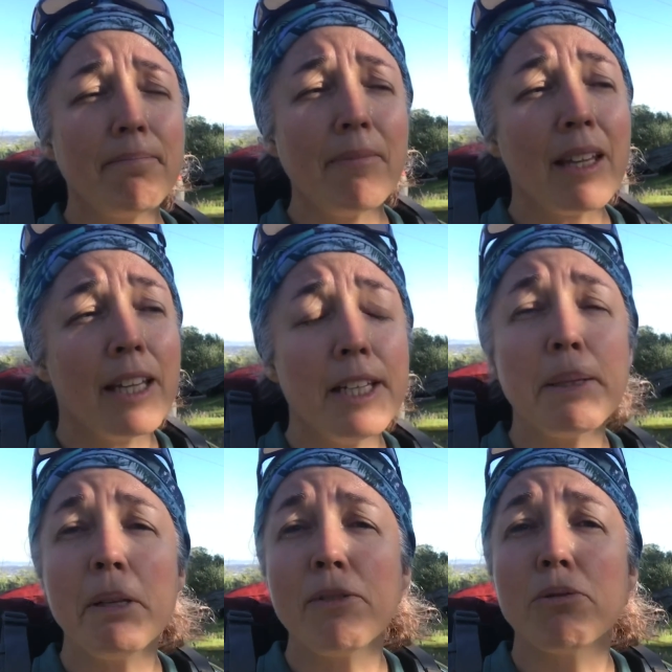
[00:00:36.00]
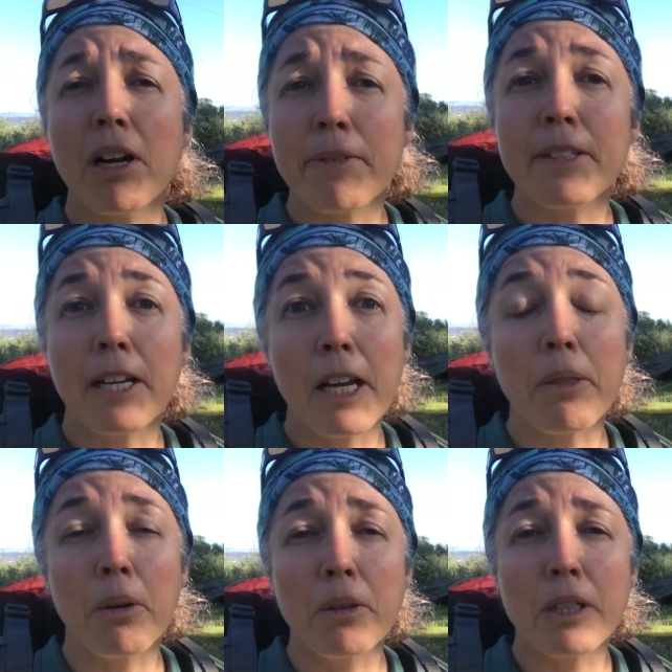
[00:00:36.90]
It is a bit of a rough start
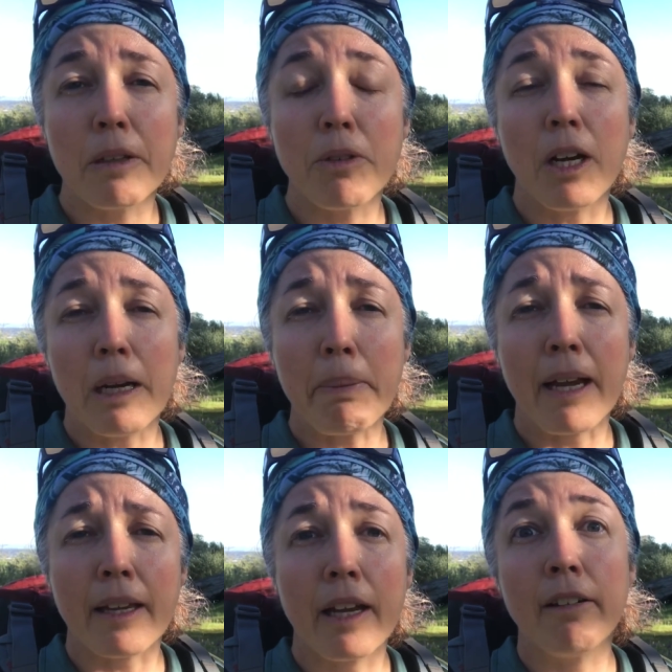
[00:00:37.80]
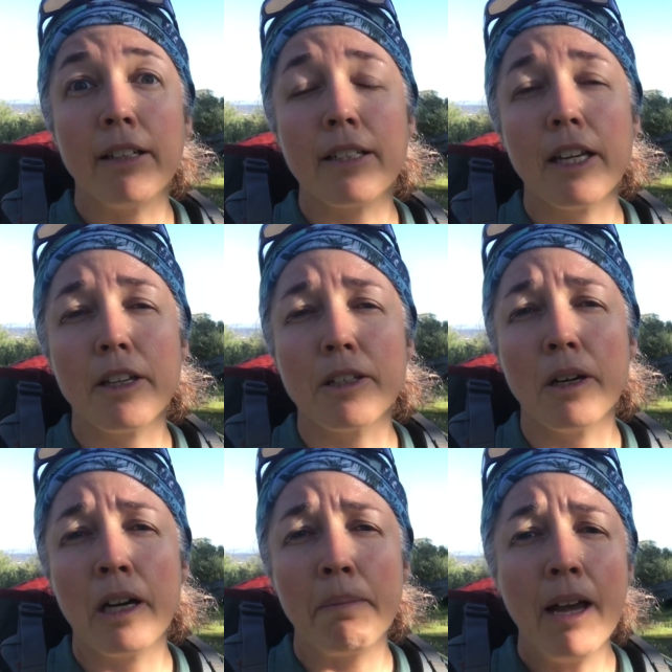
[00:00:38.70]
though, so if you are pack carrying, take your
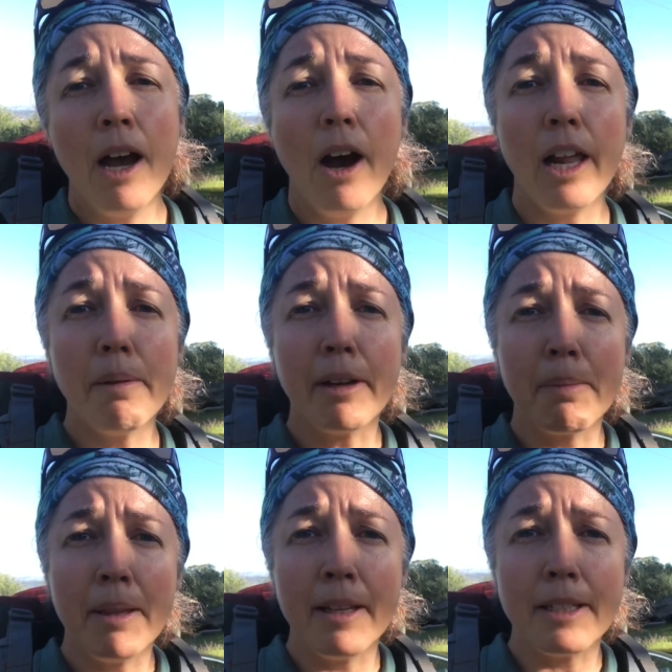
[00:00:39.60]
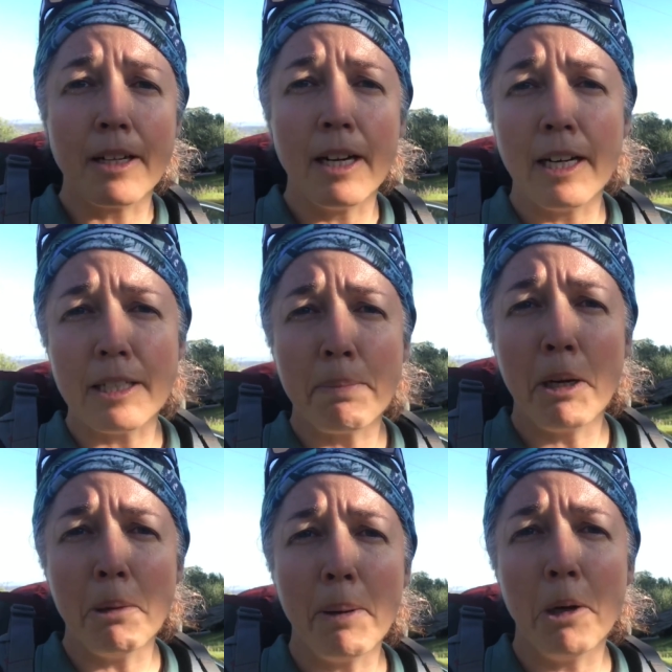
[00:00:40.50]
time. Highly recommend these guys, a
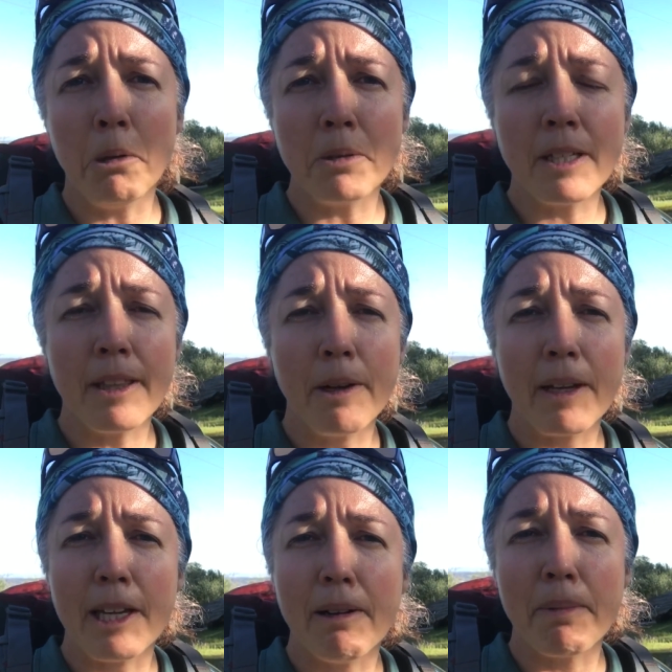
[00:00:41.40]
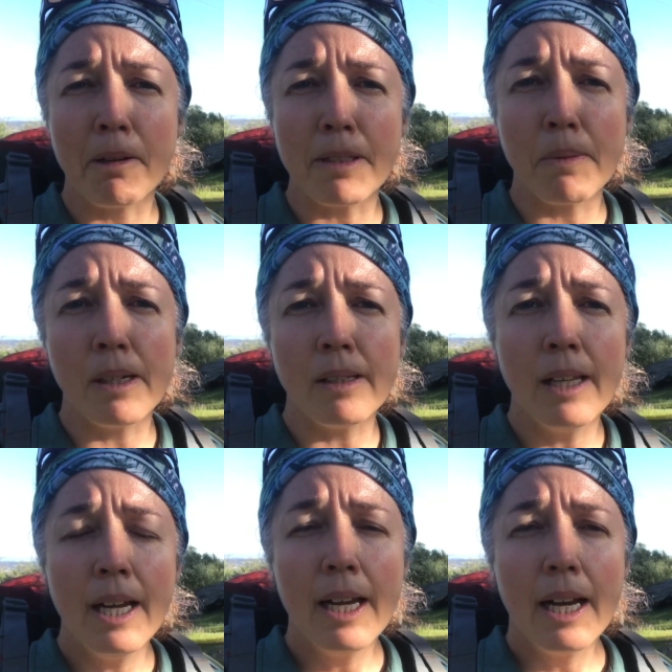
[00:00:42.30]
pair of poles, they'll get you up there as well.
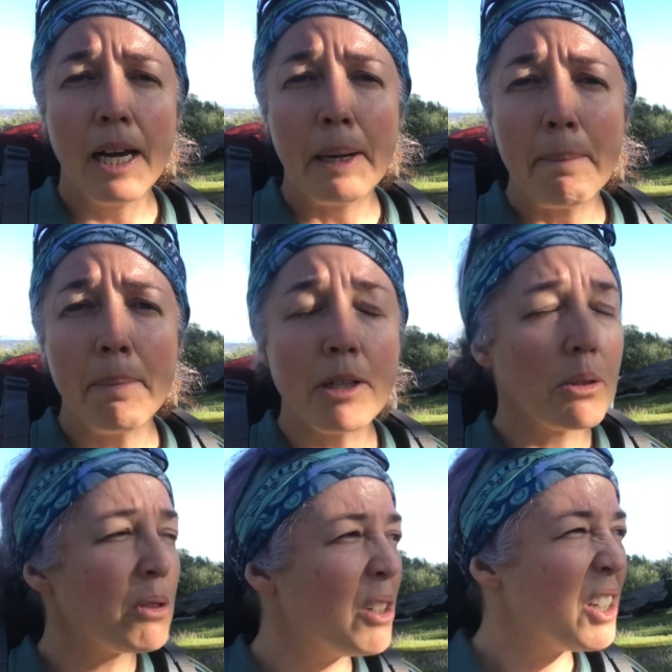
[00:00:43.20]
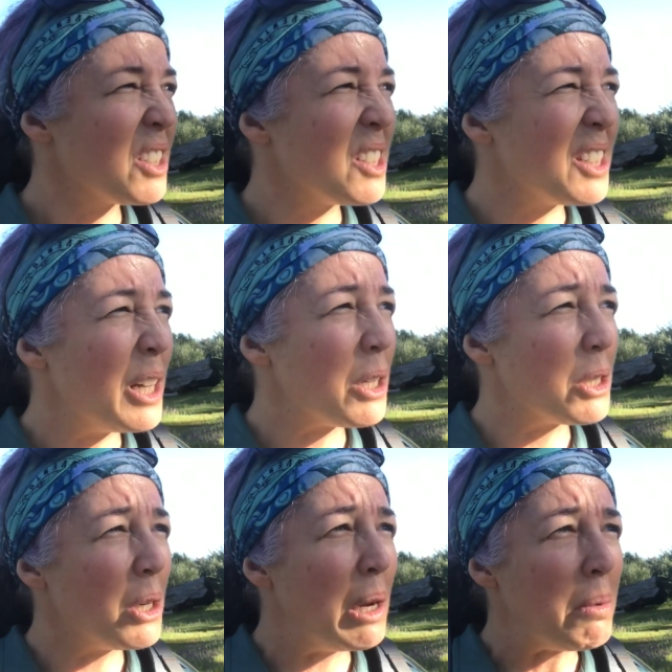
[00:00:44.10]
But it's also nice just to take
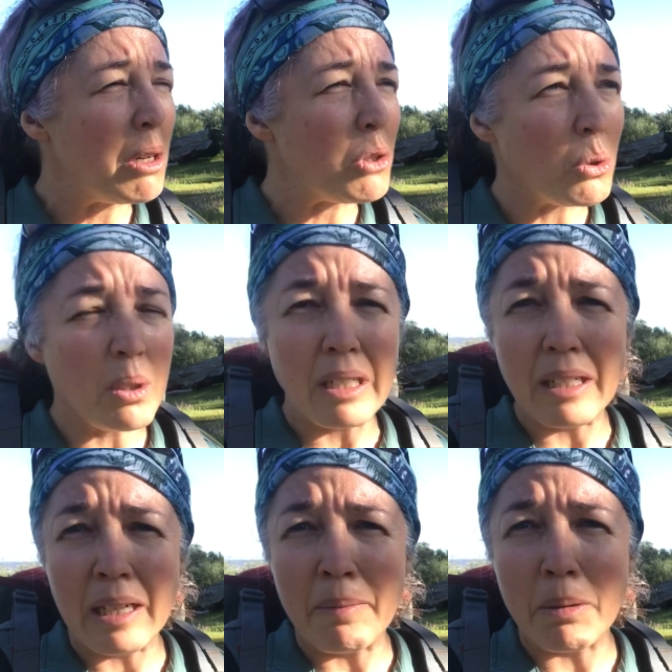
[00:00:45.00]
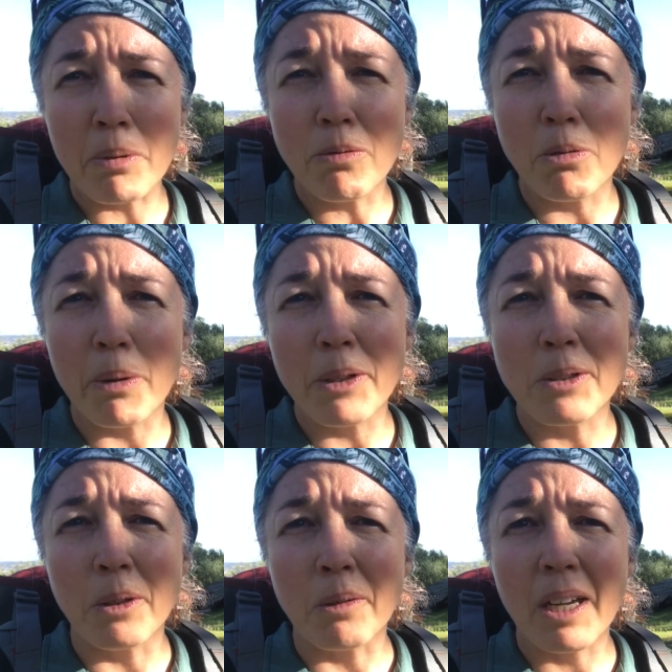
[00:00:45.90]
your time and enjoy the beautiful
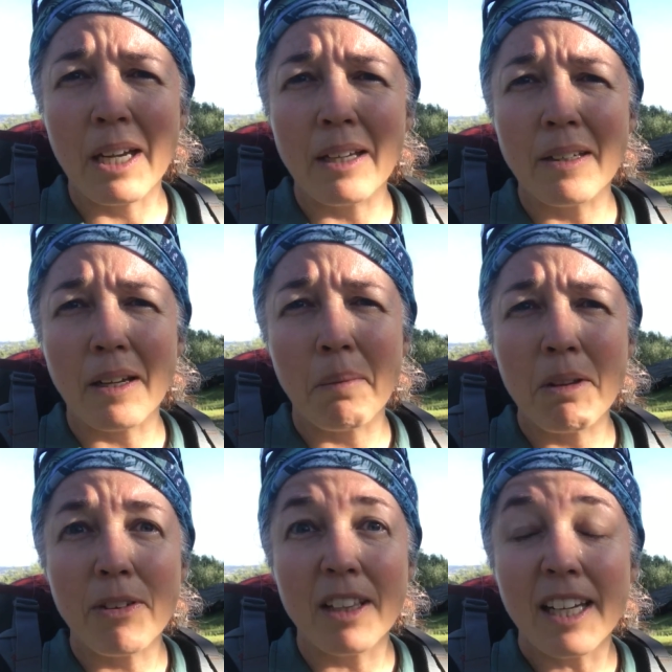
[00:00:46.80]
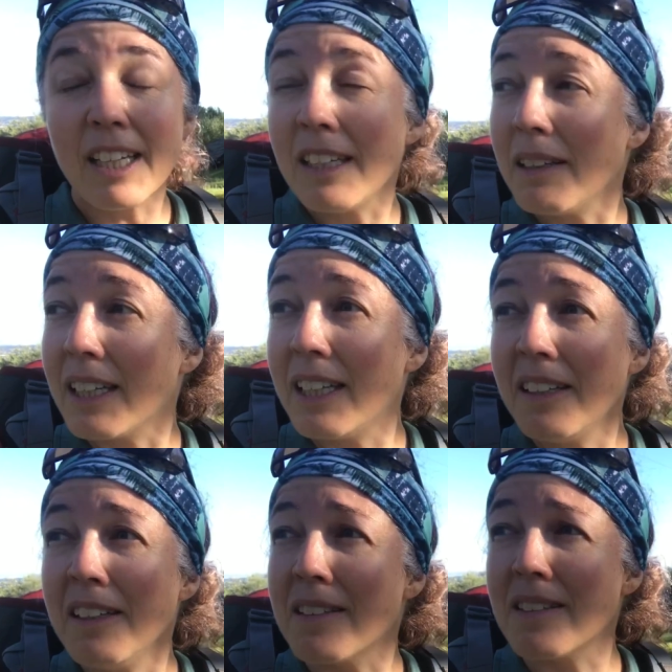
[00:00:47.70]
birdsong. And if you're lucky,
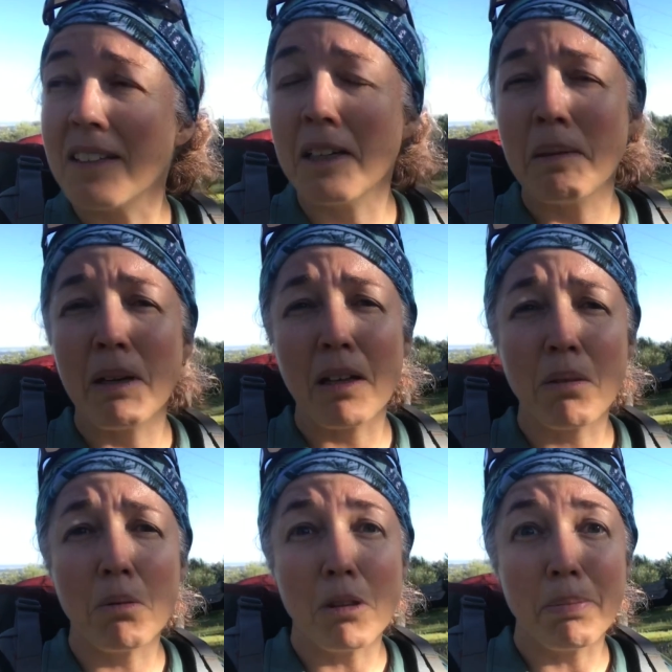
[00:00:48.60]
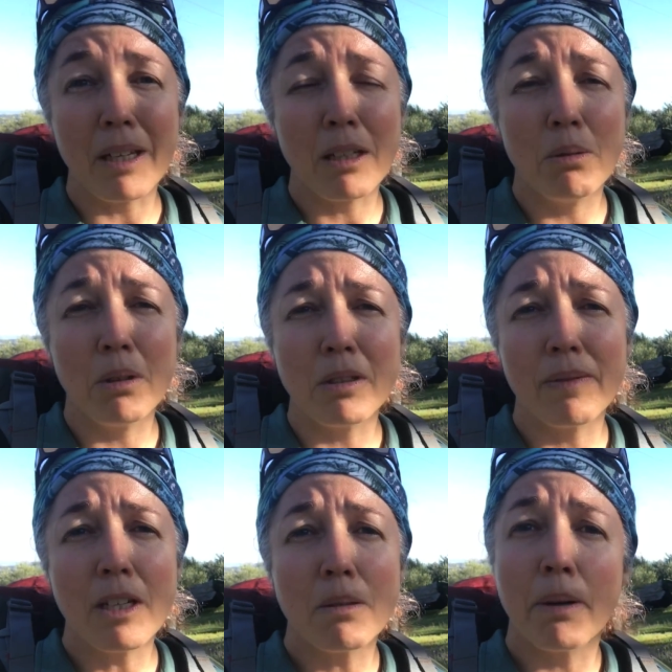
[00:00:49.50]
echidnas are through the Black Hill
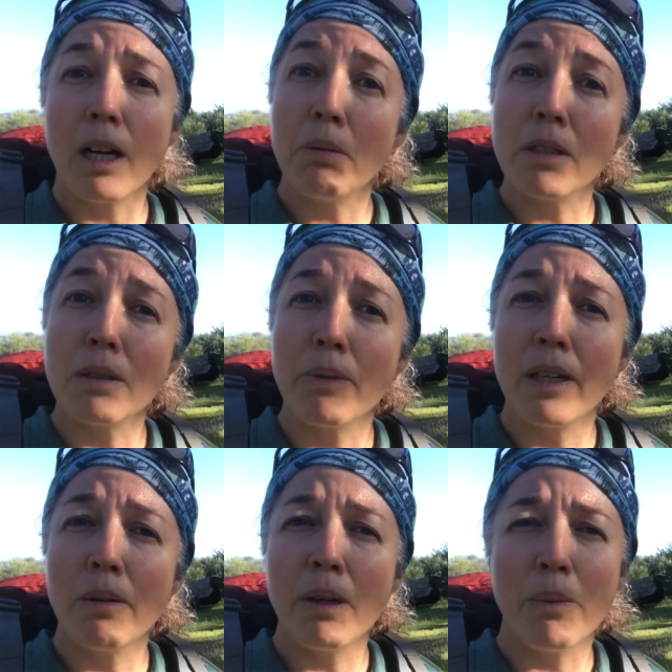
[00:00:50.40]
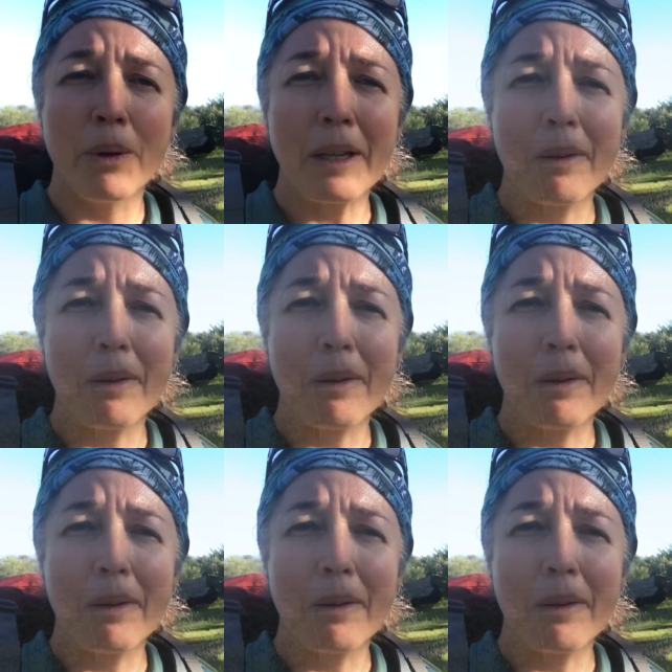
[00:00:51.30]
Conservation Park, which is where we're walking